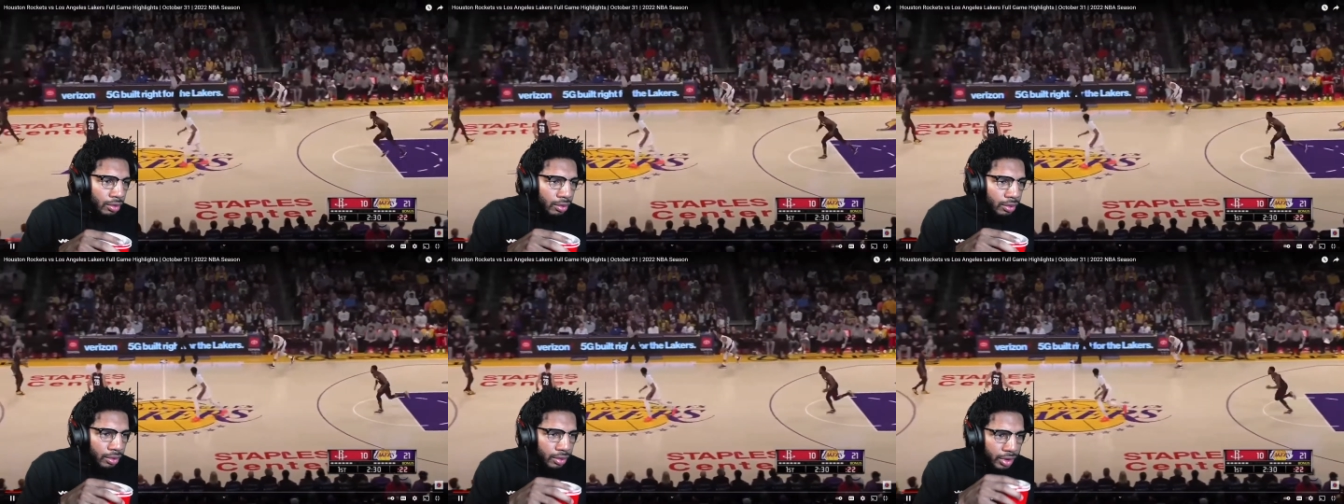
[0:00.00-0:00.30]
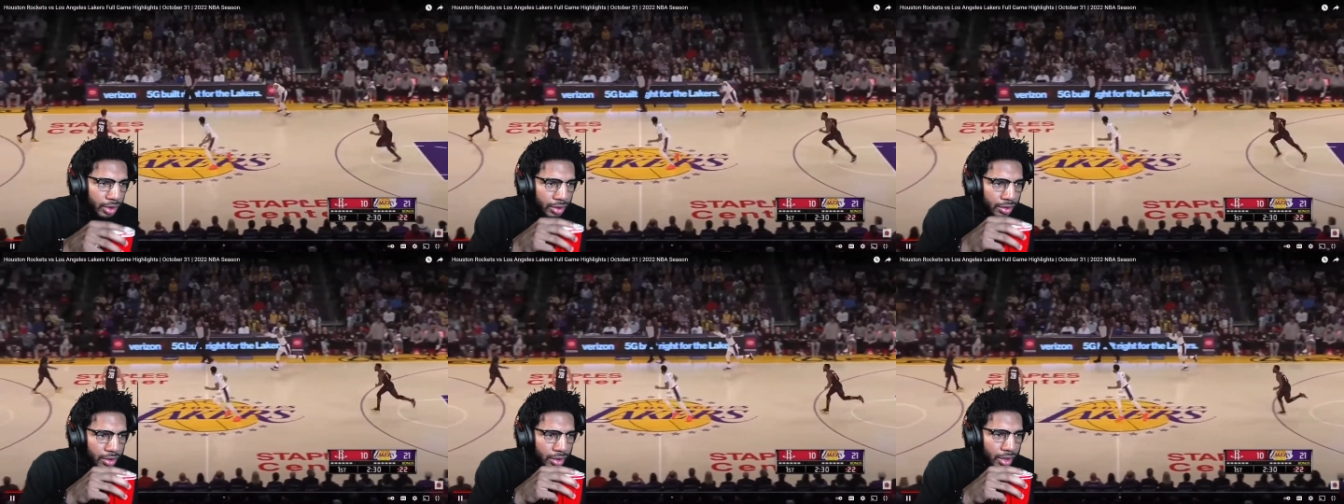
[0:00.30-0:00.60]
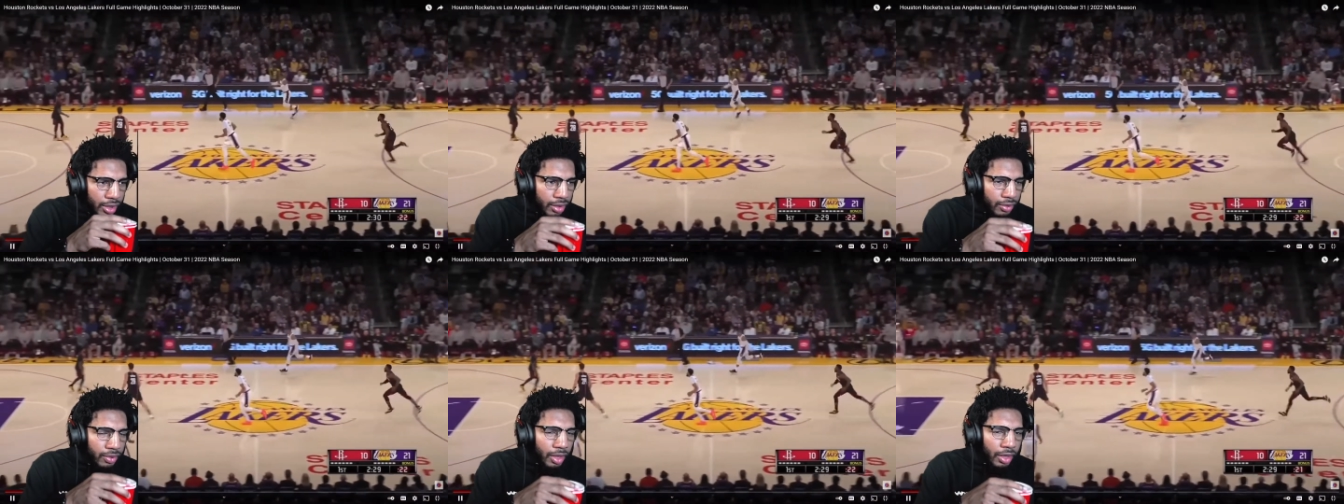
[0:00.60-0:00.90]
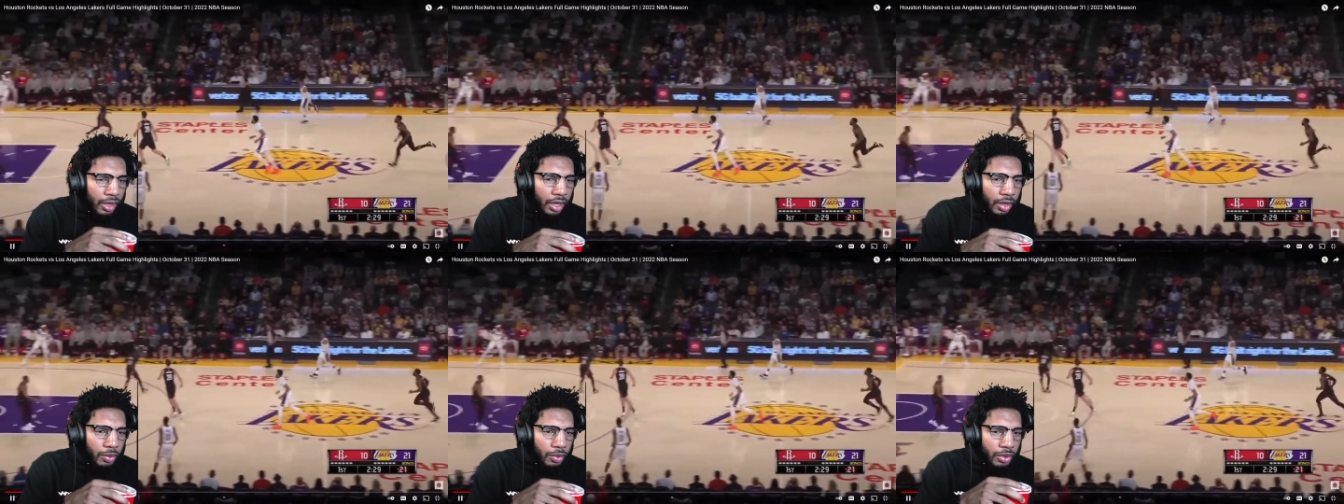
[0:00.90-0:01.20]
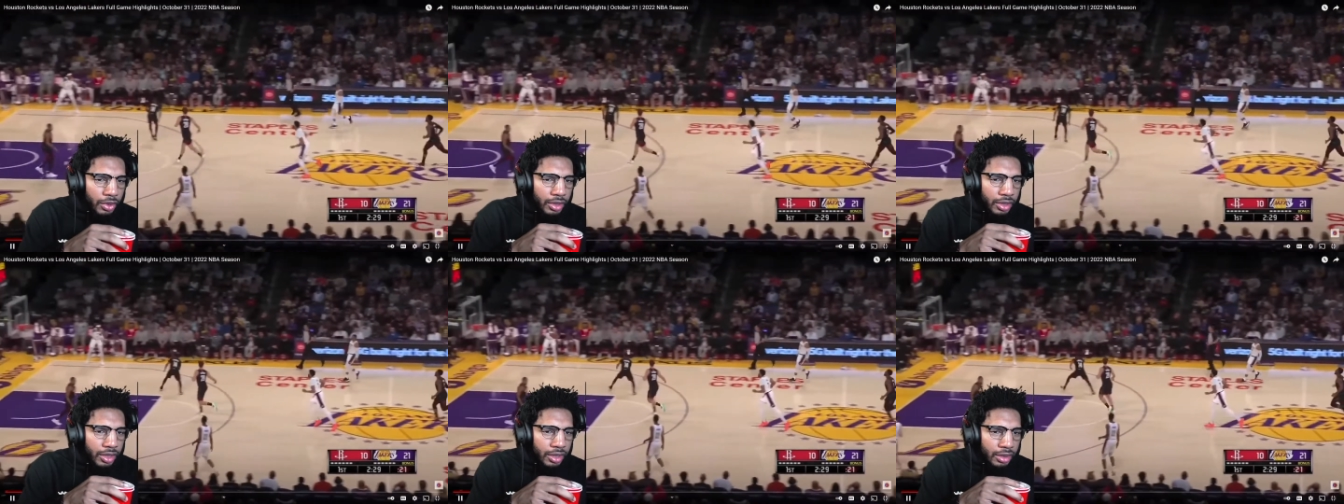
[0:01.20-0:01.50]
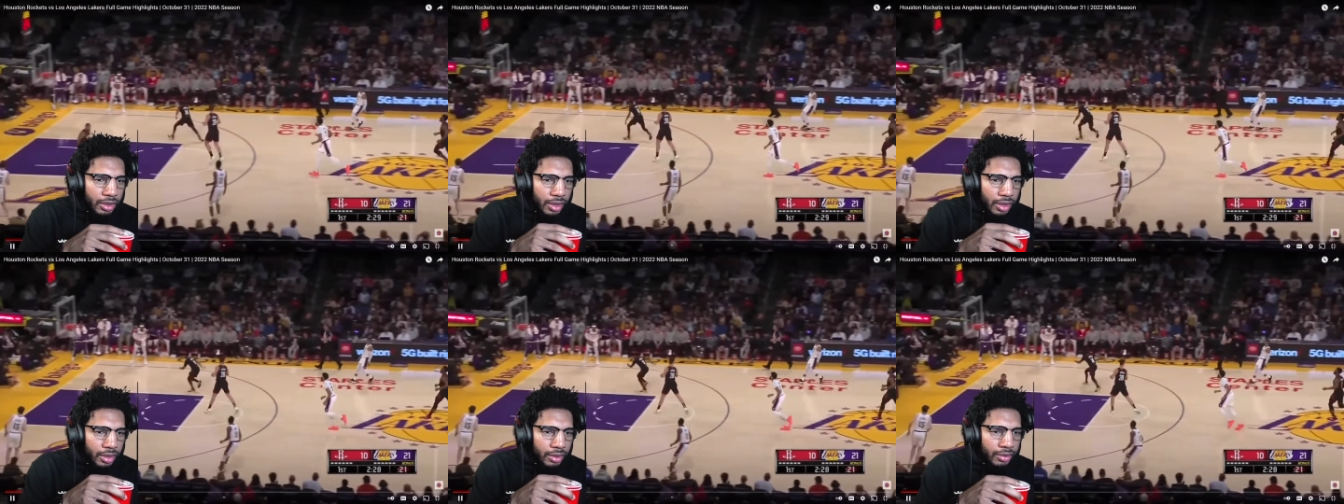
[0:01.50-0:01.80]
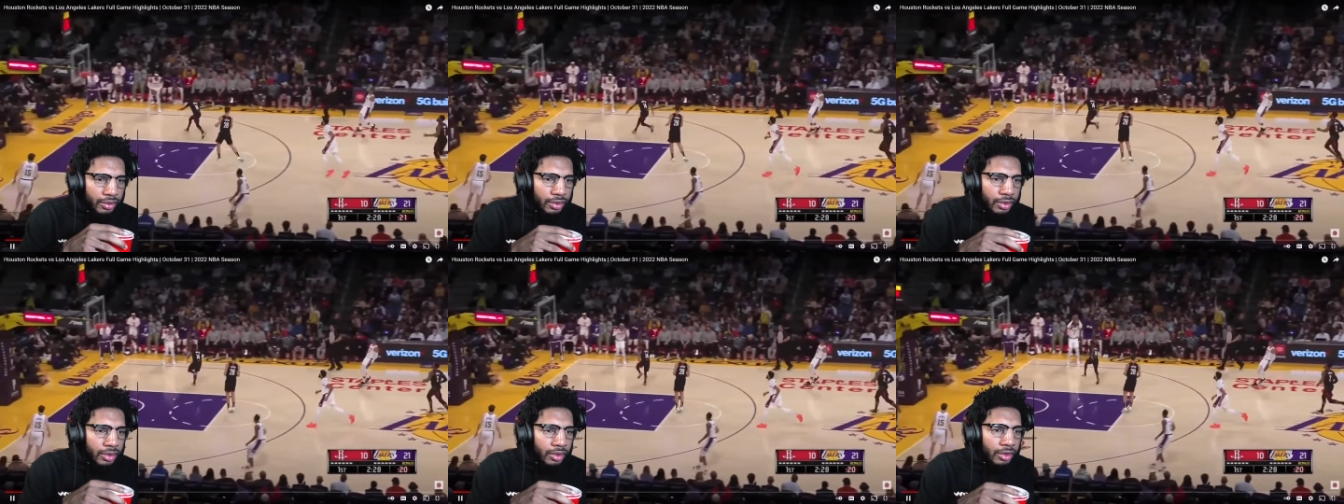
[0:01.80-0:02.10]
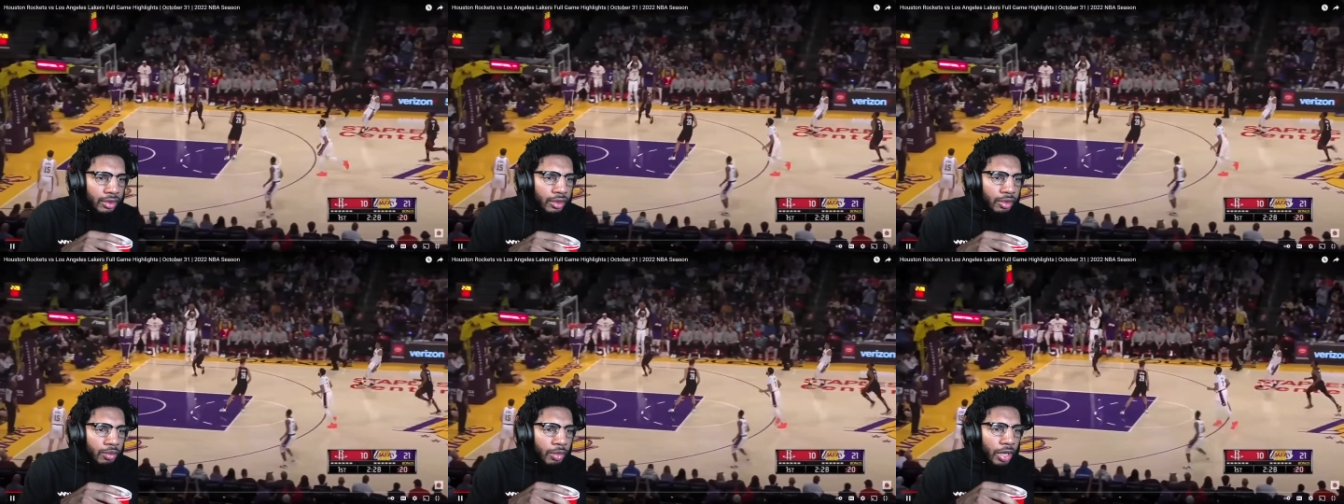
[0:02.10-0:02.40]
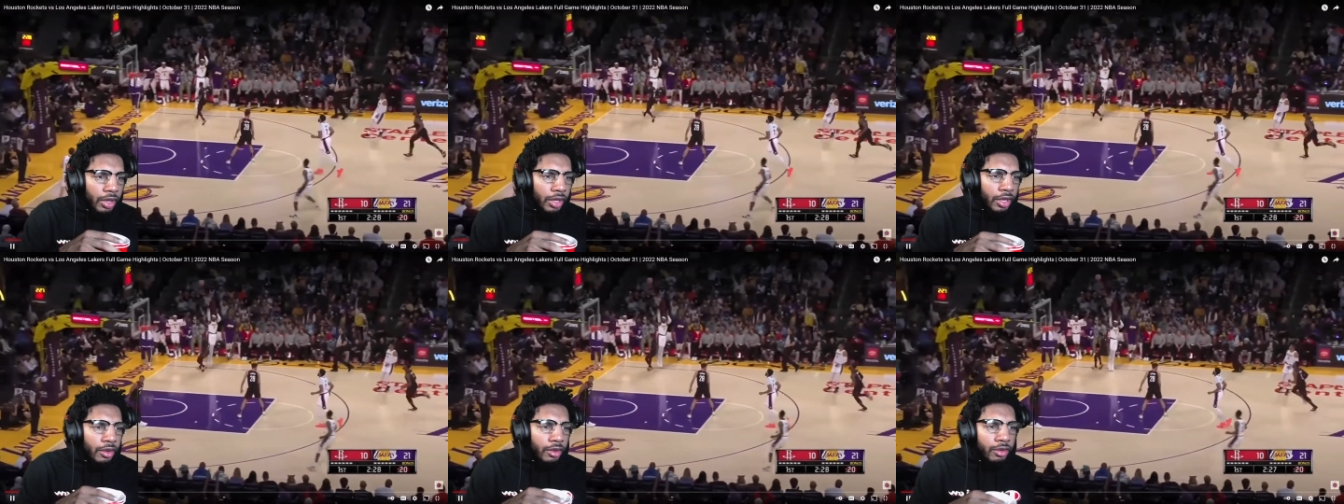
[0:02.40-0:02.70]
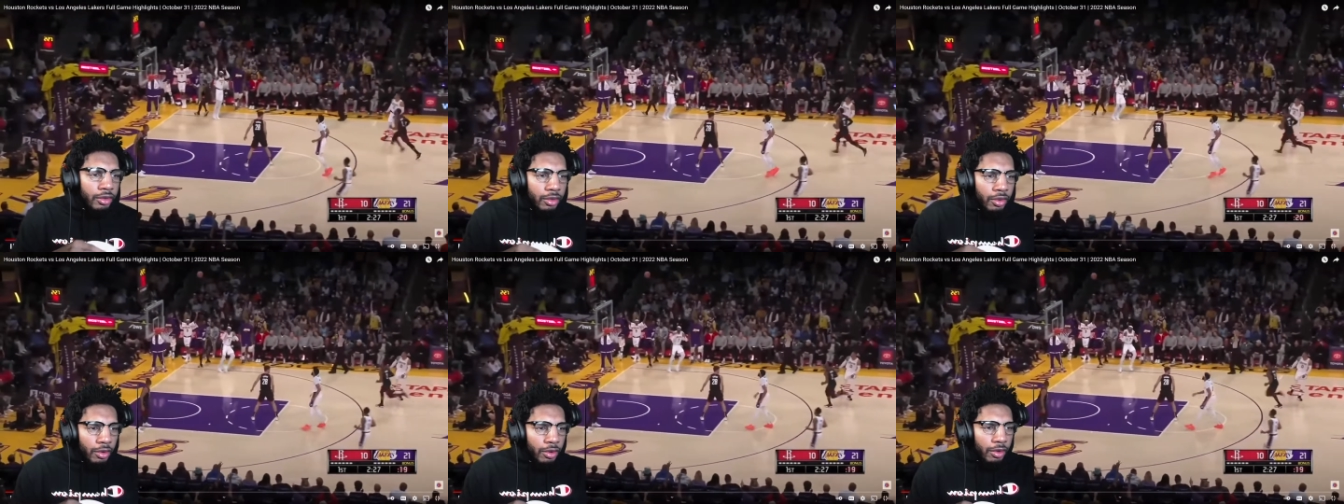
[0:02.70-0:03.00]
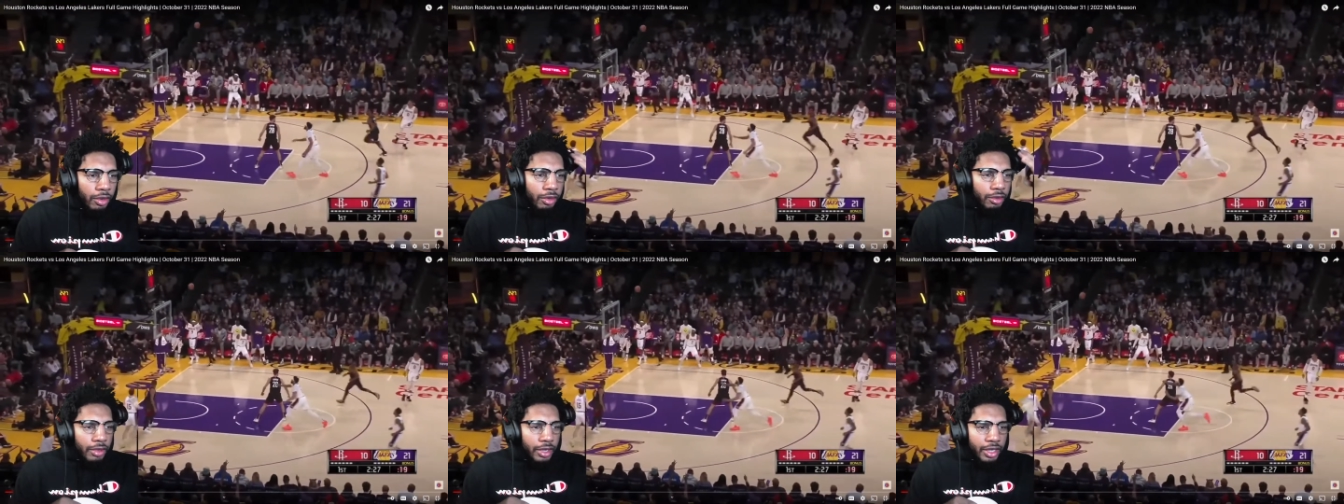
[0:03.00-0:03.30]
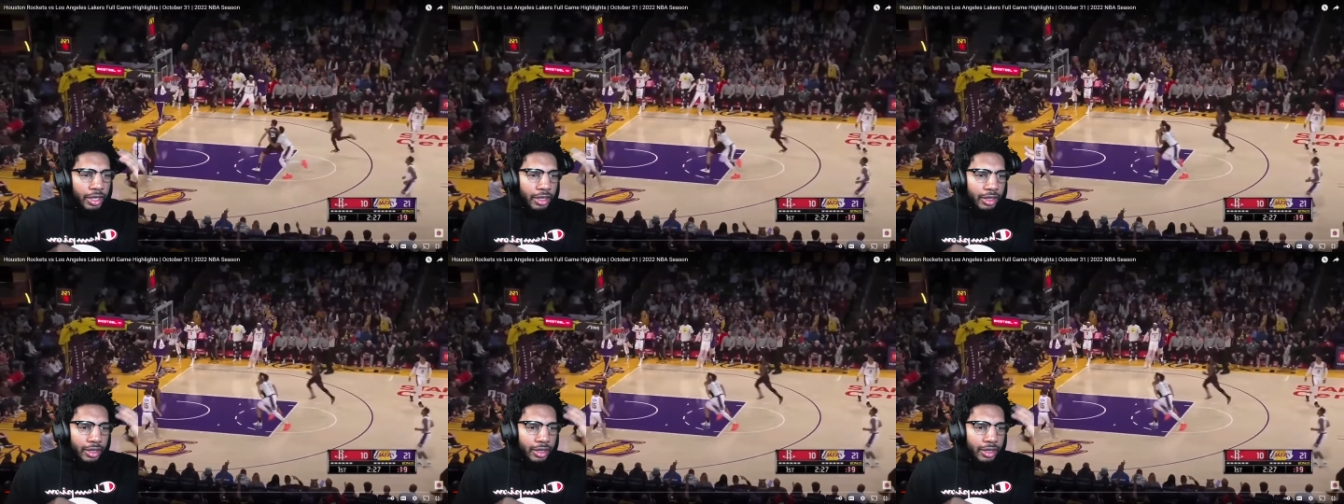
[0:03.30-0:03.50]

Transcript: He's tough. I like Woods. He's tough. Melo, quarter three.